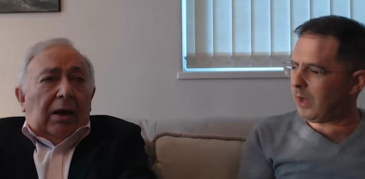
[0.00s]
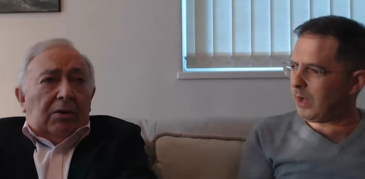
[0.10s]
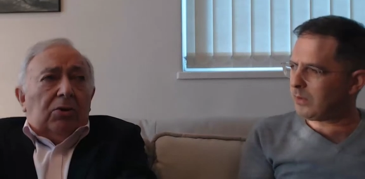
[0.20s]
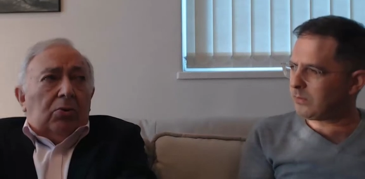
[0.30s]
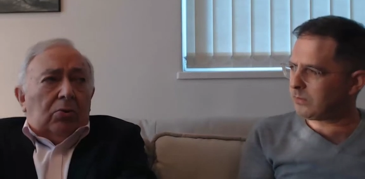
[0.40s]
Speaker 1: how
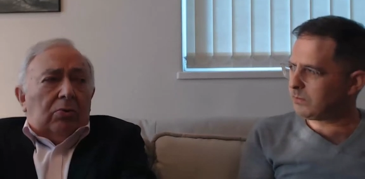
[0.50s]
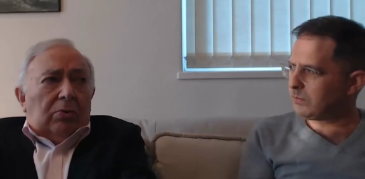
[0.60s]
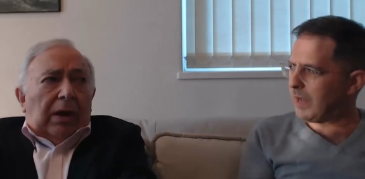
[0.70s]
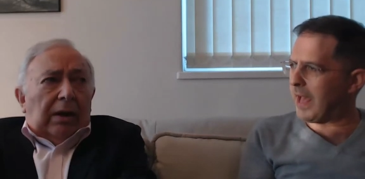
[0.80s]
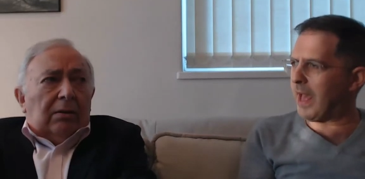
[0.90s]
do you
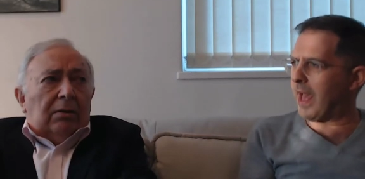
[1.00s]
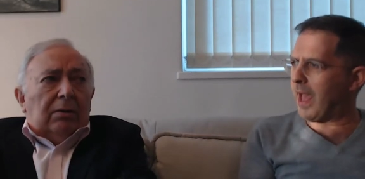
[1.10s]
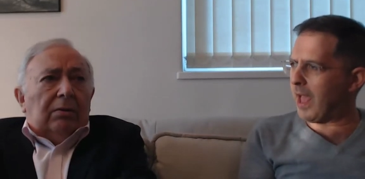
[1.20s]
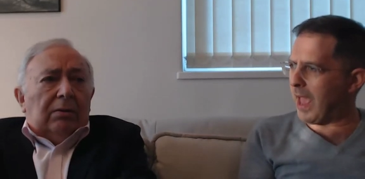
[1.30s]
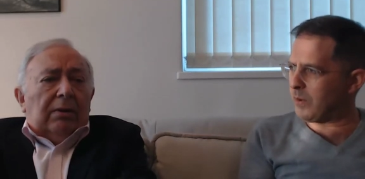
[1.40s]

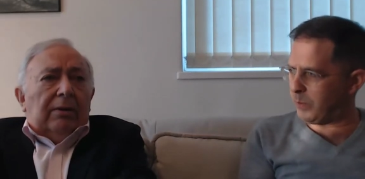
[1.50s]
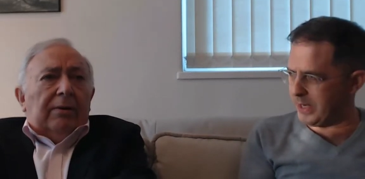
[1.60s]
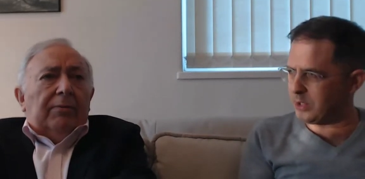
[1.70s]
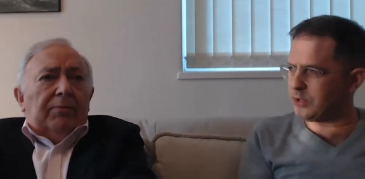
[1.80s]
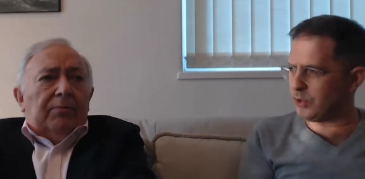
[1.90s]
handle and
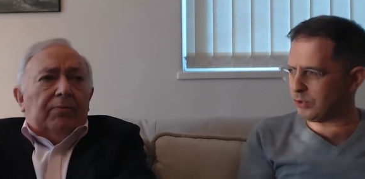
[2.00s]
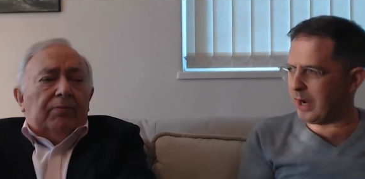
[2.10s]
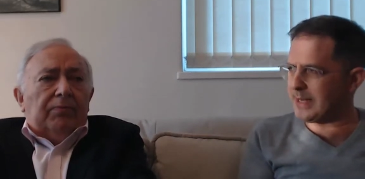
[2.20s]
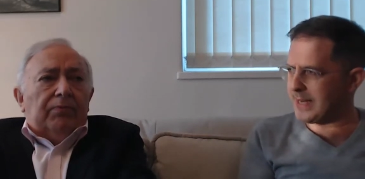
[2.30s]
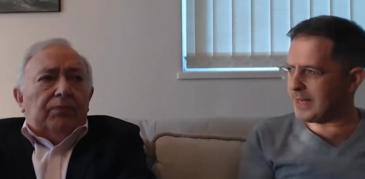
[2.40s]
weakens your
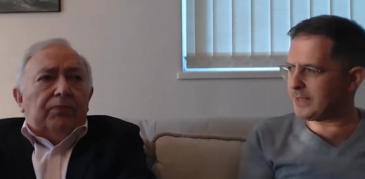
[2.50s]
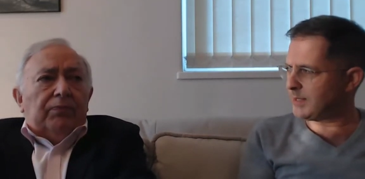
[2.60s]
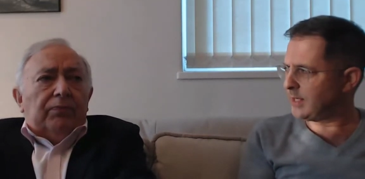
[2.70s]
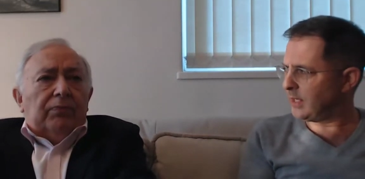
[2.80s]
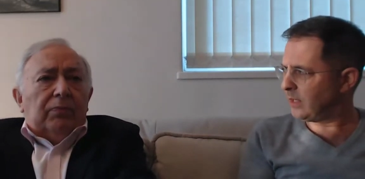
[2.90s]

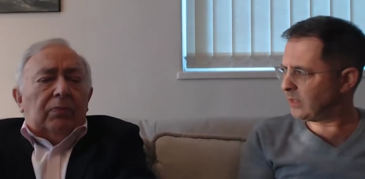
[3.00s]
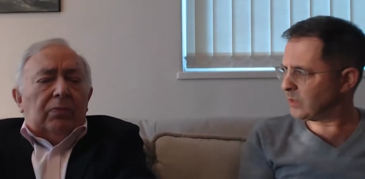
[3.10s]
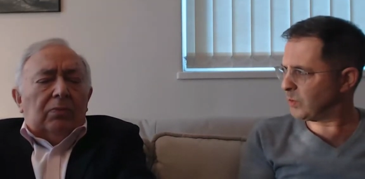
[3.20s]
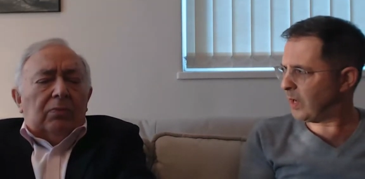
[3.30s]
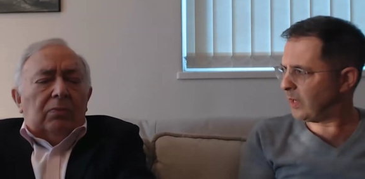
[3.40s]
Speaker 2: identity
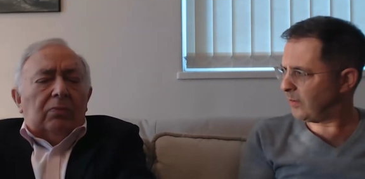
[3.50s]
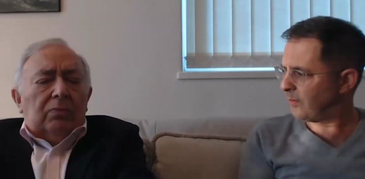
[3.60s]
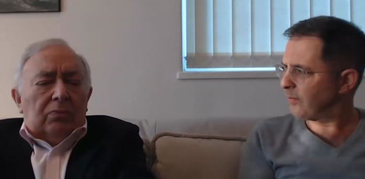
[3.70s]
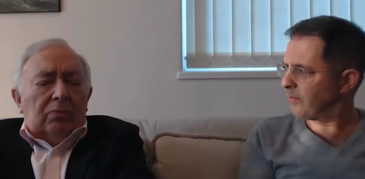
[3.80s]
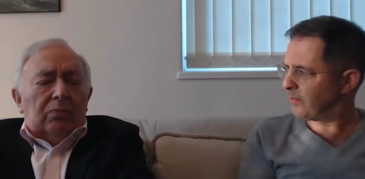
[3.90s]
as well.
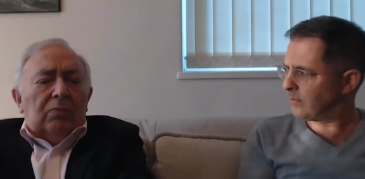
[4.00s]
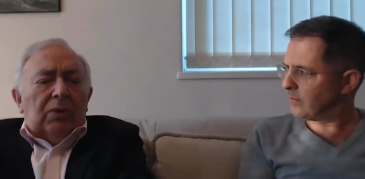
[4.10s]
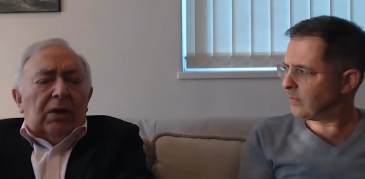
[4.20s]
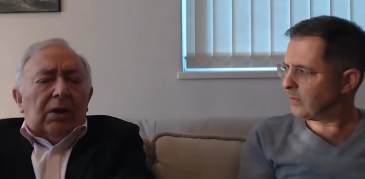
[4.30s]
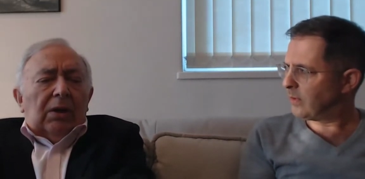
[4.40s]
Mm. mm.
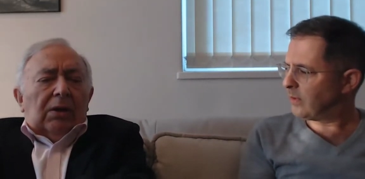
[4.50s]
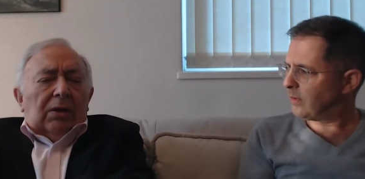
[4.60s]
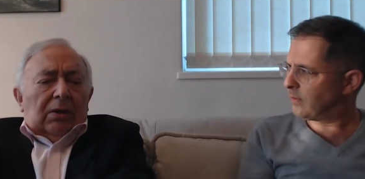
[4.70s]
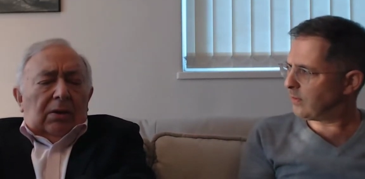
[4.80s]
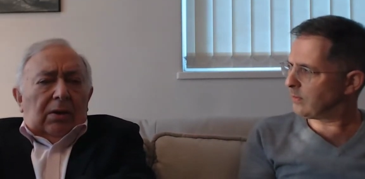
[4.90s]

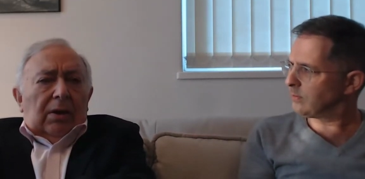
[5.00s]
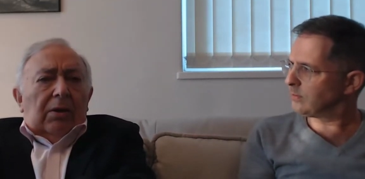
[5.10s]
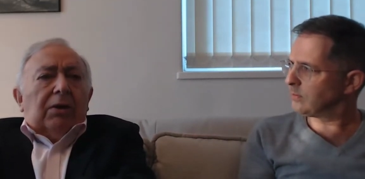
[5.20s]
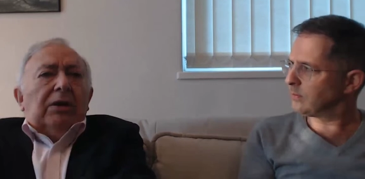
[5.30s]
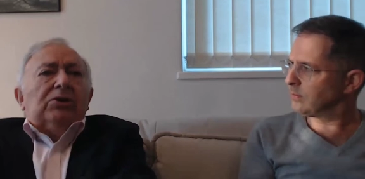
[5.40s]

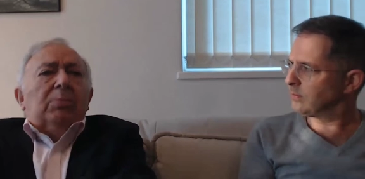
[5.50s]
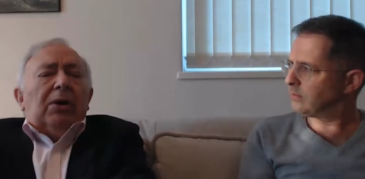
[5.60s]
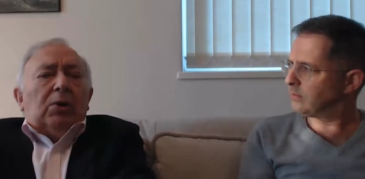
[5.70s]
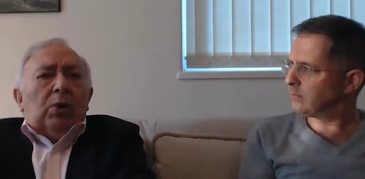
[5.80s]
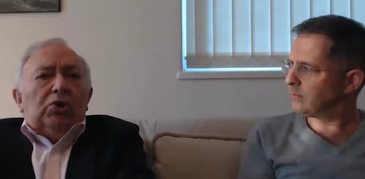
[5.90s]
Okay, so my
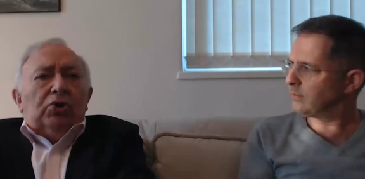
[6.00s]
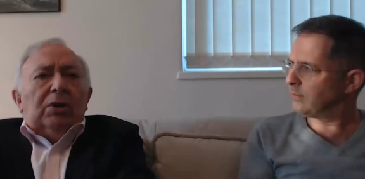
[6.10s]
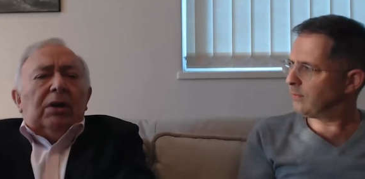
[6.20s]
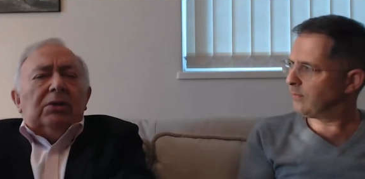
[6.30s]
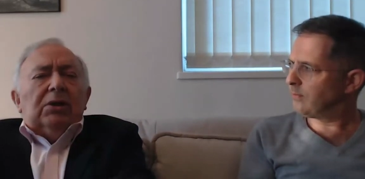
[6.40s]
question
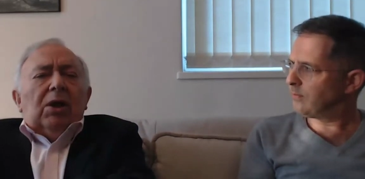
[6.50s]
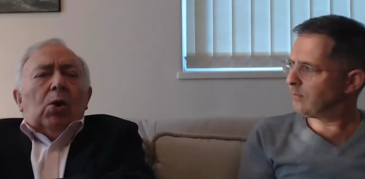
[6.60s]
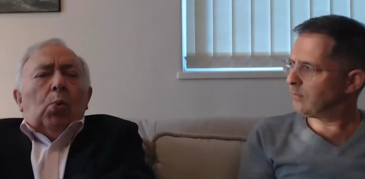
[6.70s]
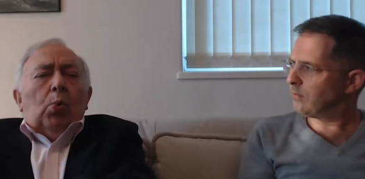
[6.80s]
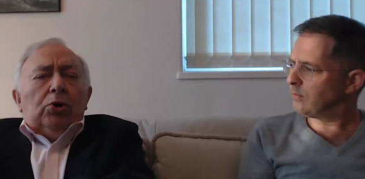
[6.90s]
is:
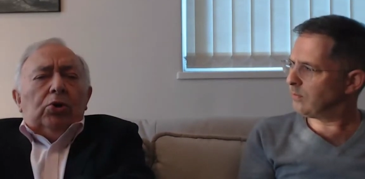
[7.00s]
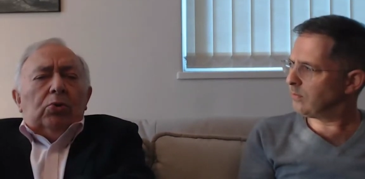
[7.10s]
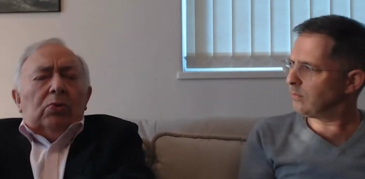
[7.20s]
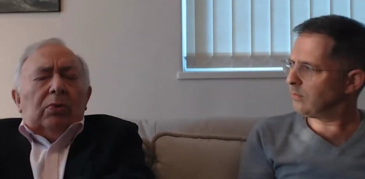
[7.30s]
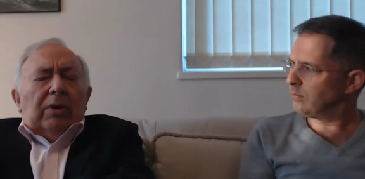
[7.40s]
Would
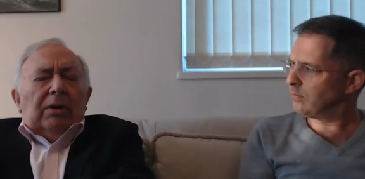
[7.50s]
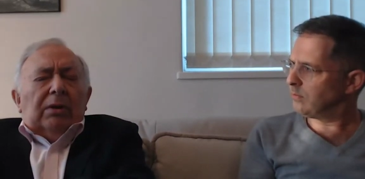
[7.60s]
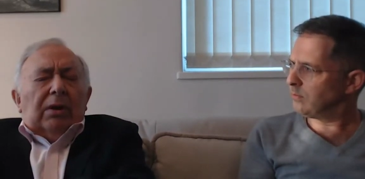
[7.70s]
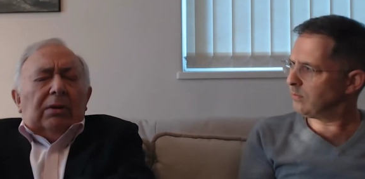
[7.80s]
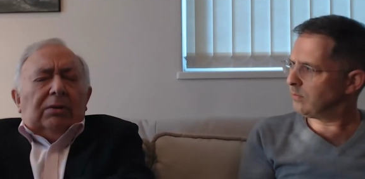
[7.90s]
you then